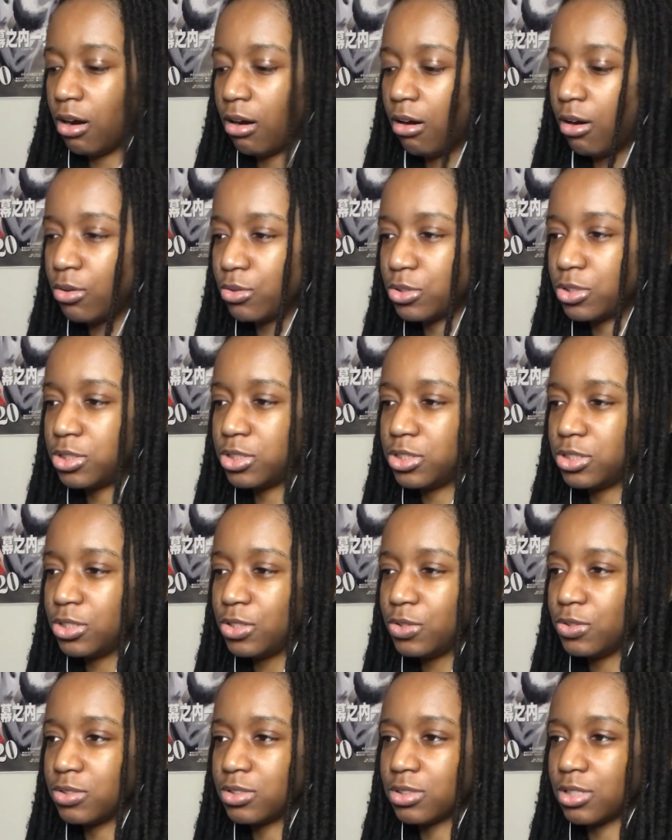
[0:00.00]
Oh
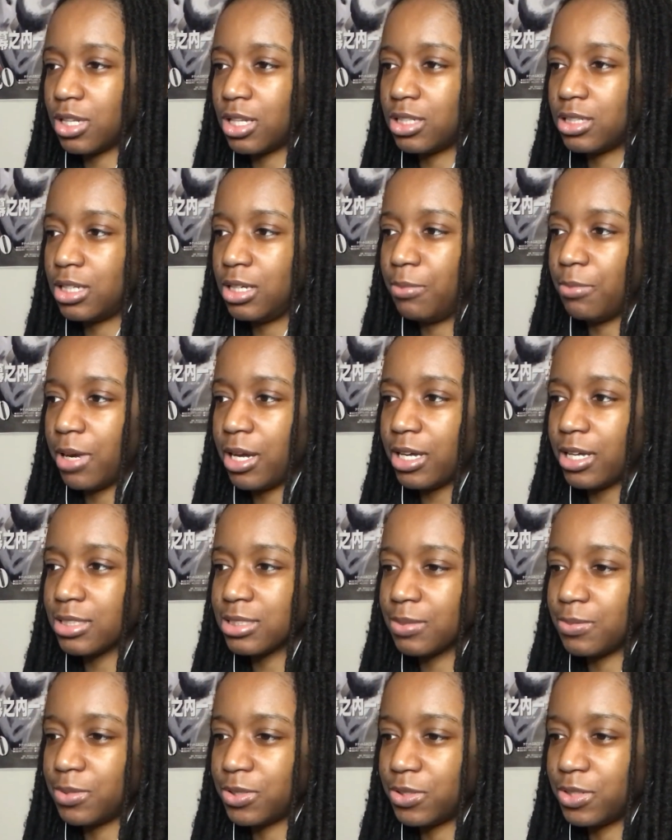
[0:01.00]
shoot, so then he might
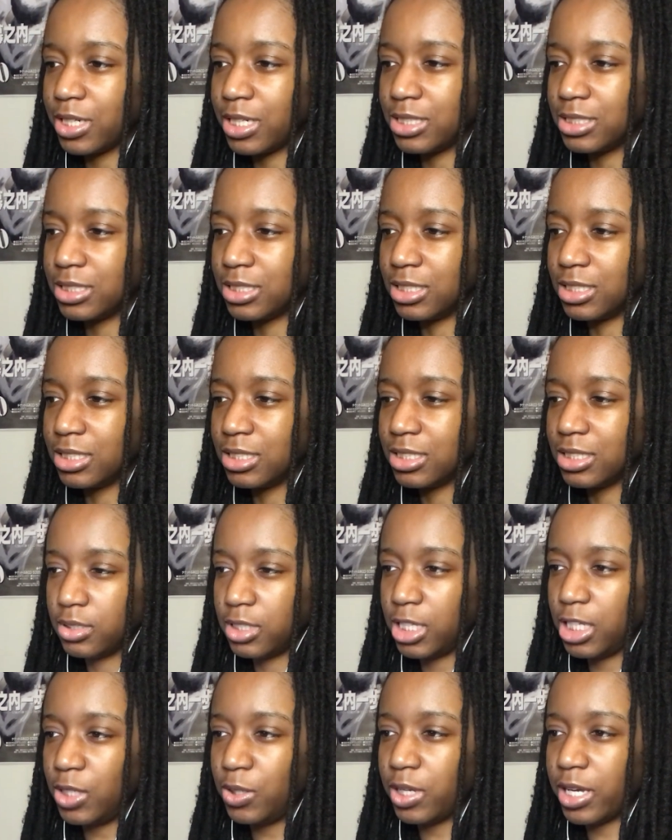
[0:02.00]
get something crazy.
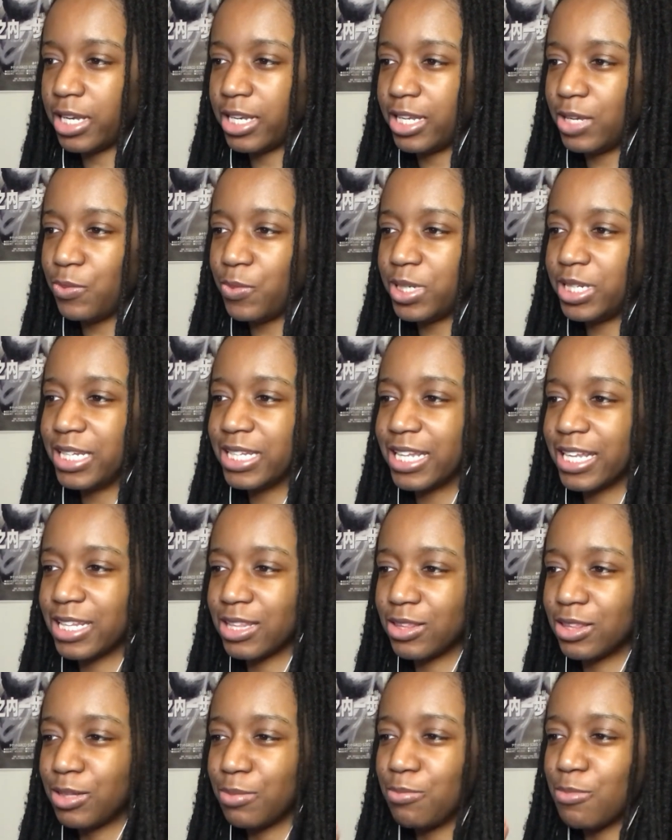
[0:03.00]
He and he would need
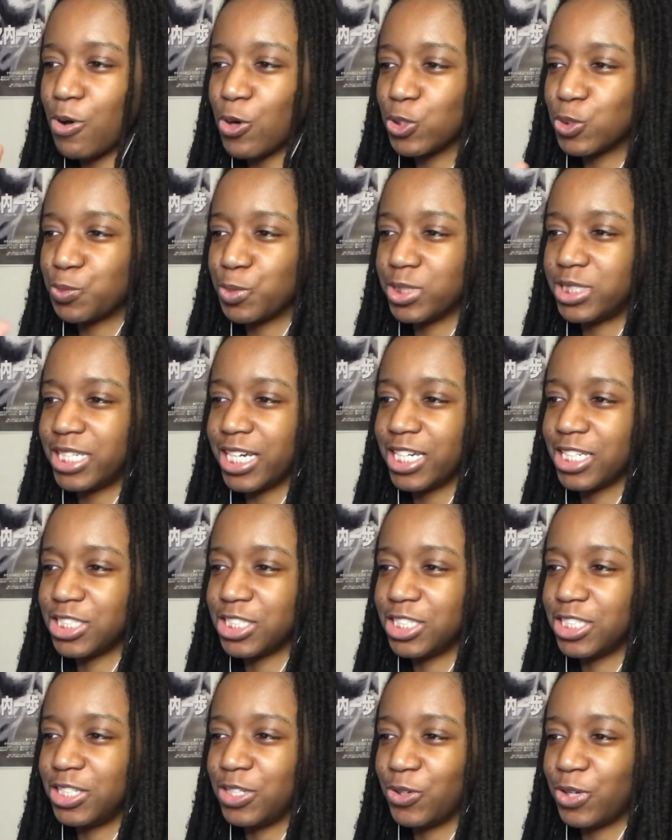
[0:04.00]
like the most
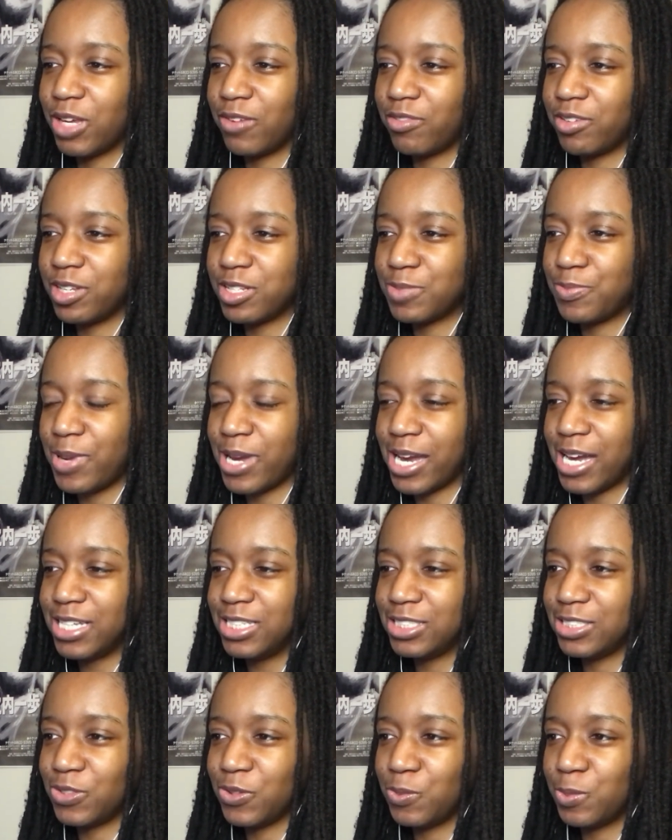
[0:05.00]
protection, you know, given his
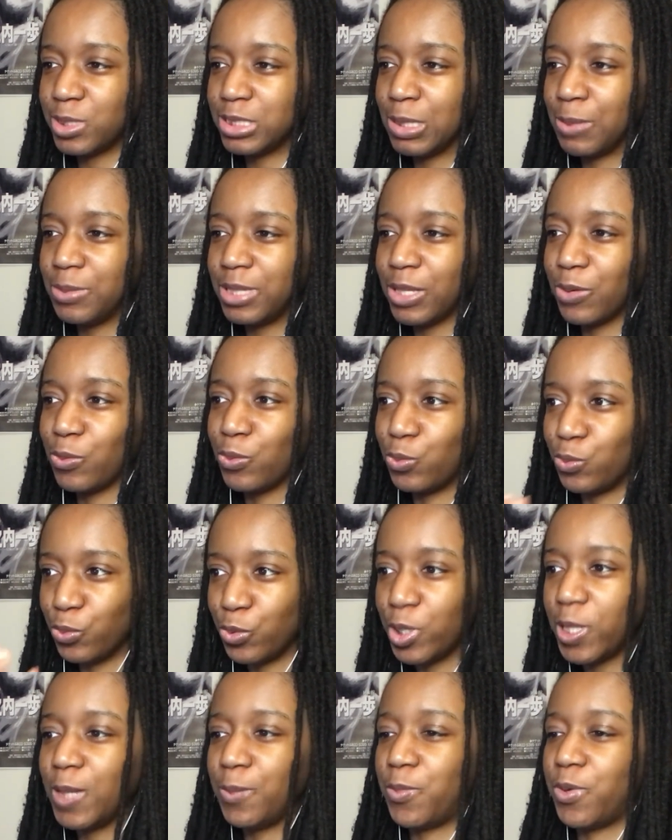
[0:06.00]
past, so it'd be something that would
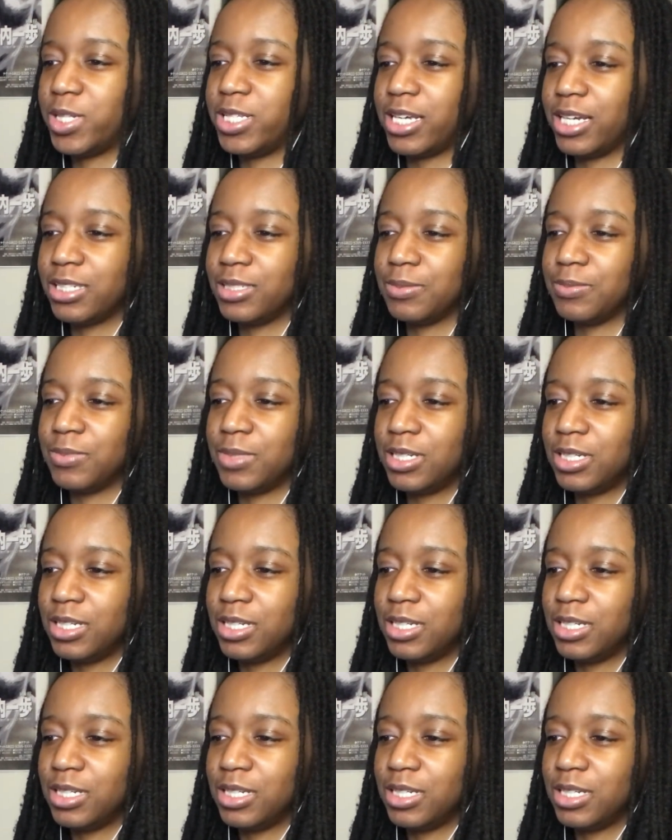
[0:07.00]
really protect him.